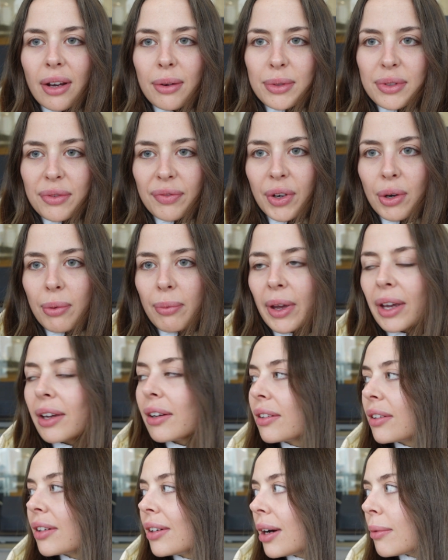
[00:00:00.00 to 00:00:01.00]
I was
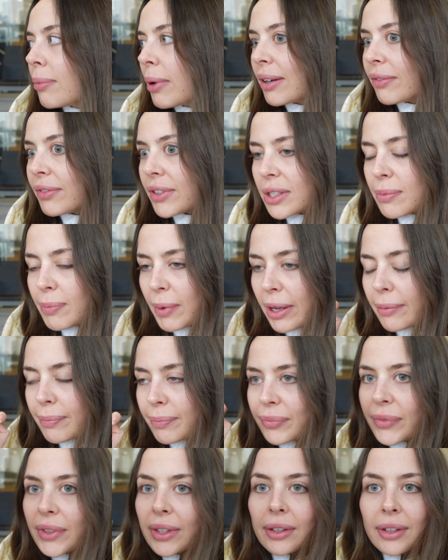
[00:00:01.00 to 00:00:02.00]
filming my breakfast but
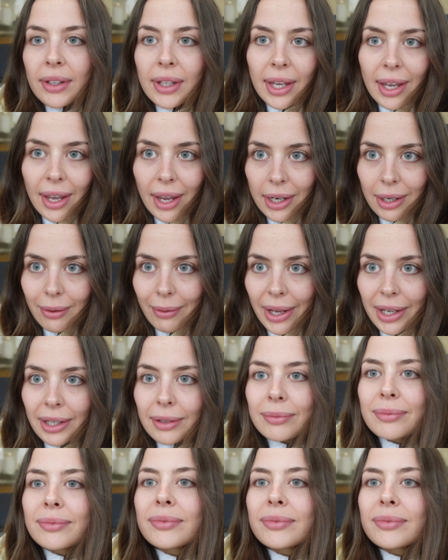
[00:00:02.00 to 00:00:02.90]
anyway